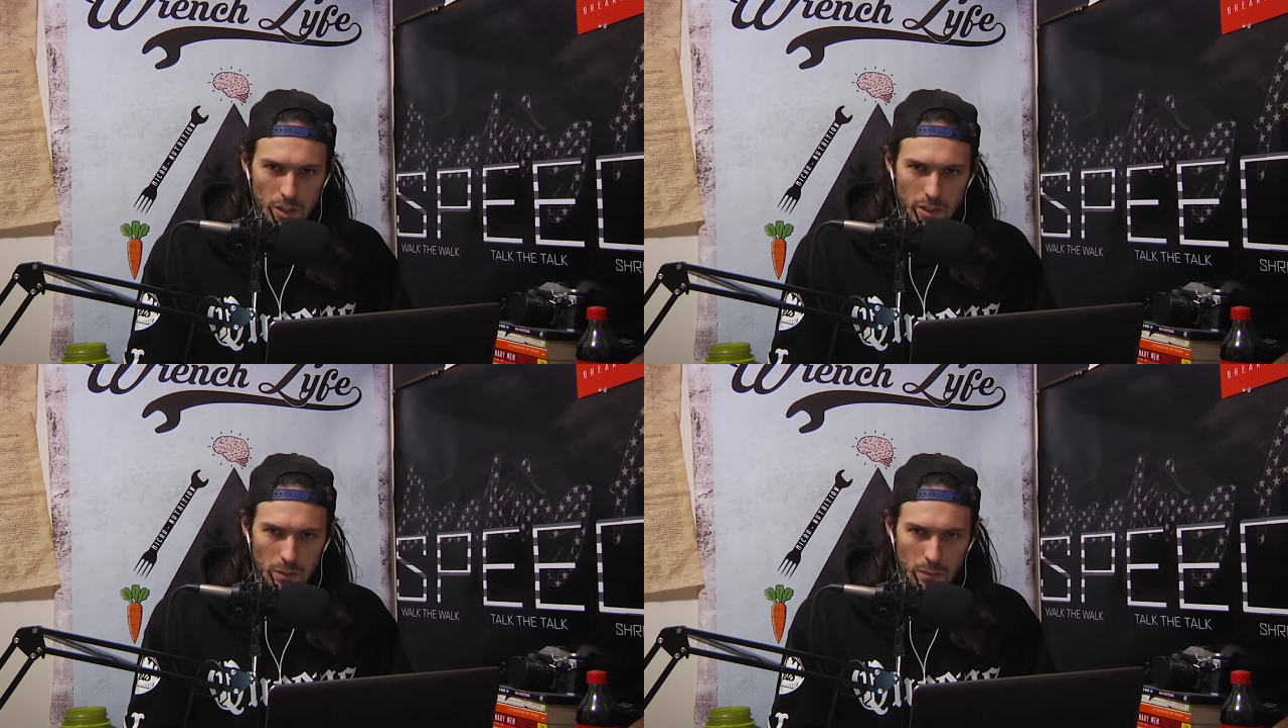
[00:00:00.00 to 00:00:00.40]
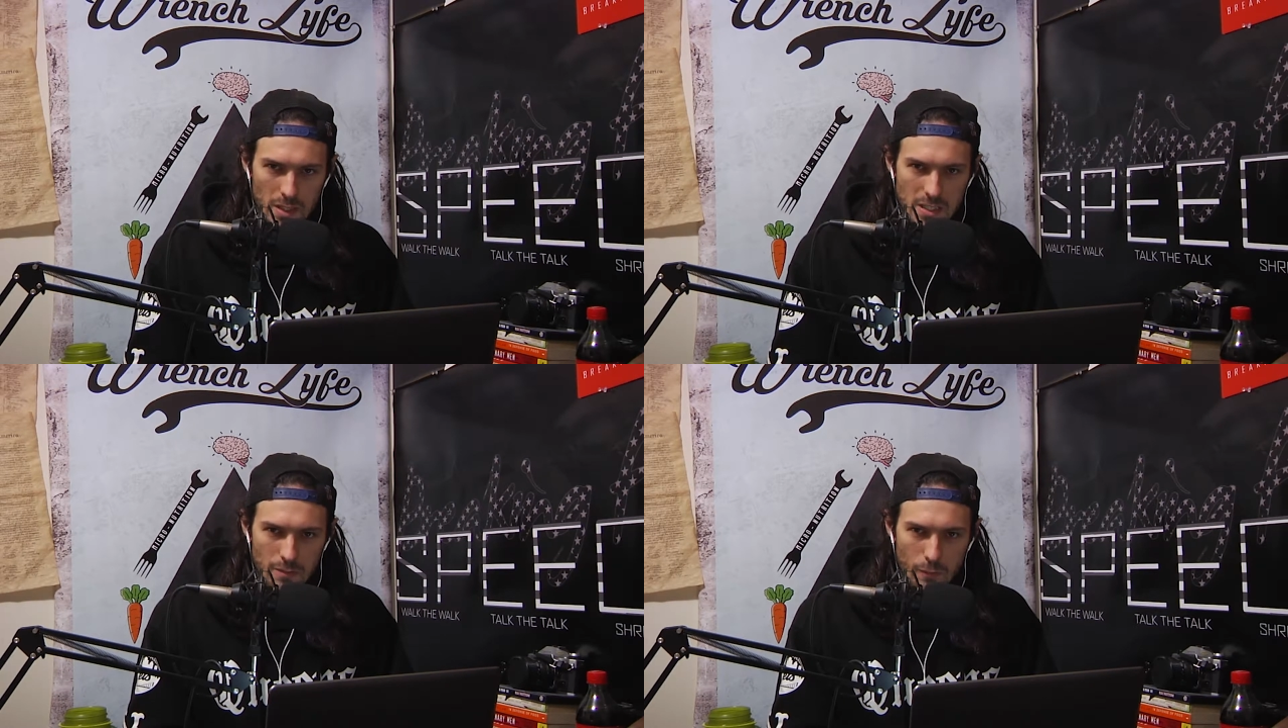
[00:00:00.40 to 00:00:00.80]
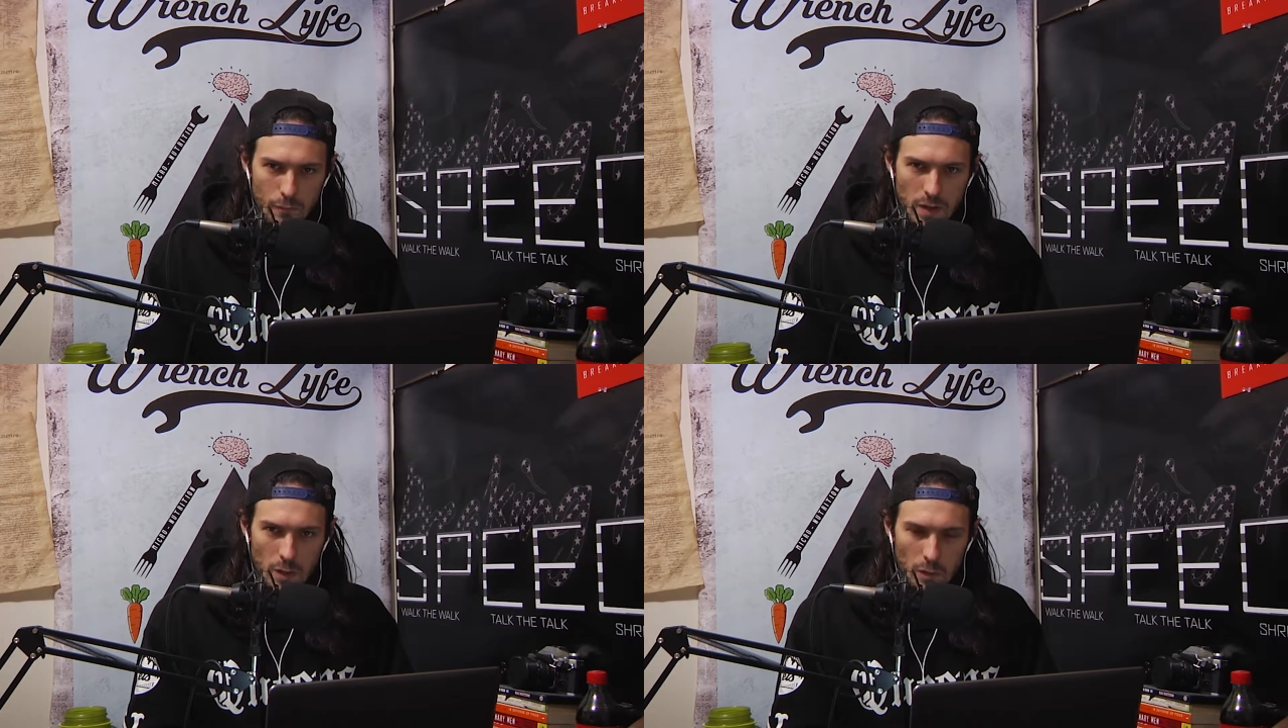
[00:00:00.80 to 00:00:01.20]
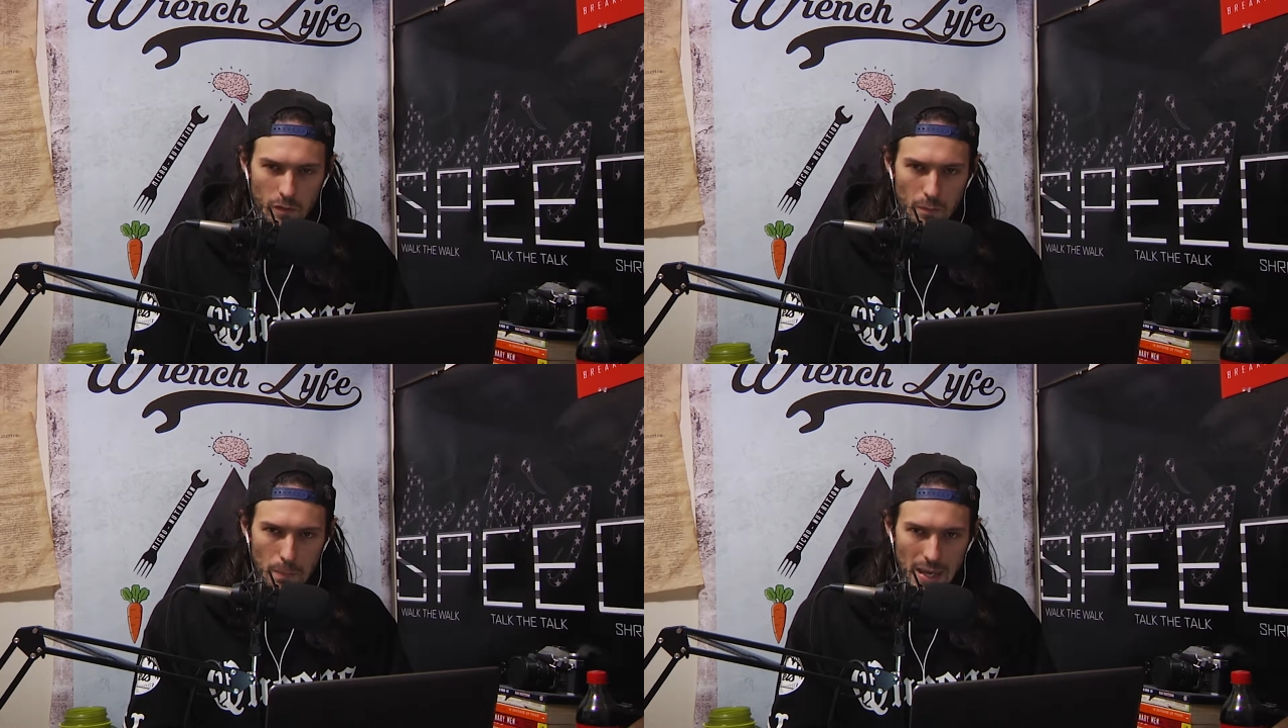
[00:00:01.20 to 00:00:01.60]
on you, this fear of
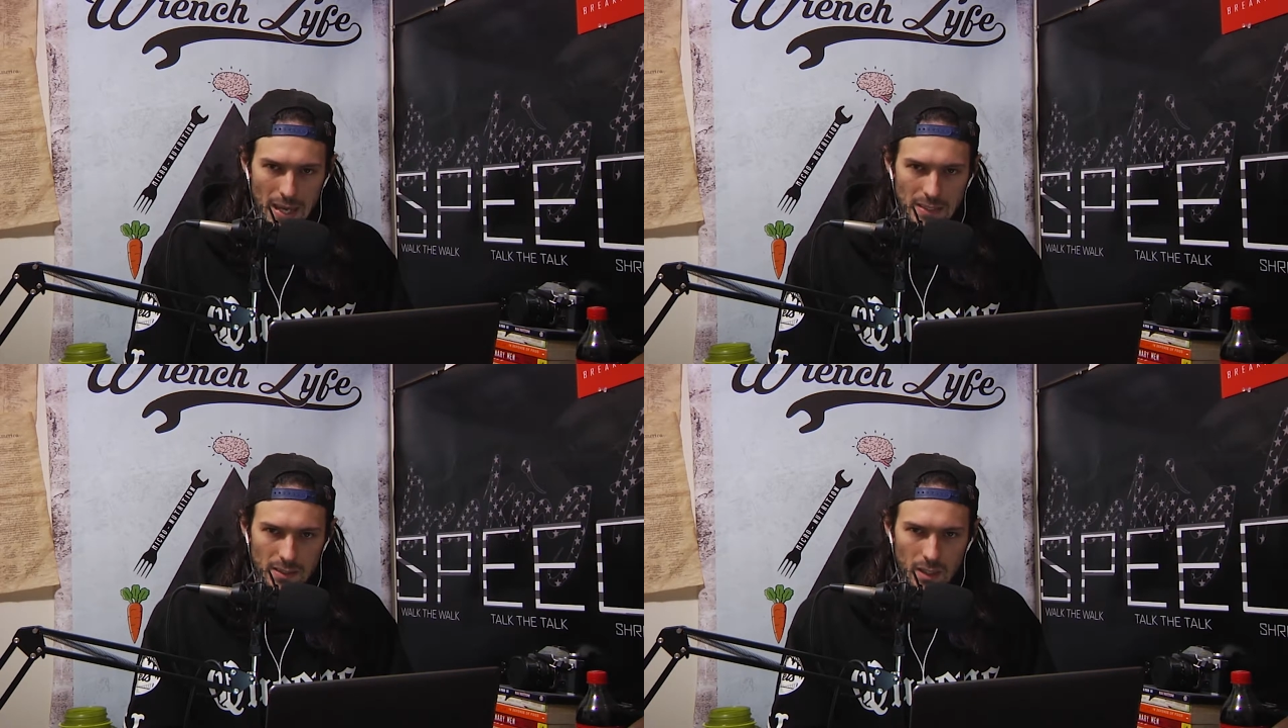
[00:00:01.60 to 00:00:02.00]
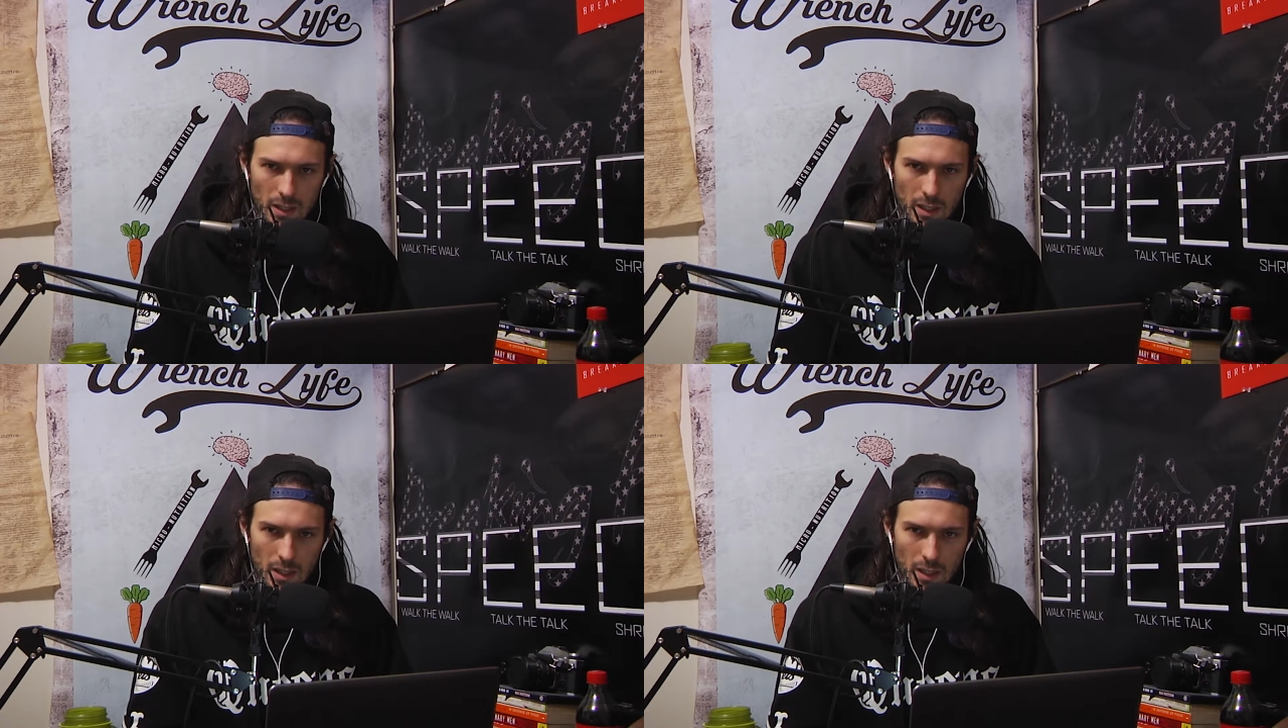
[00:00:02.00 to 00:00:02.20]
the past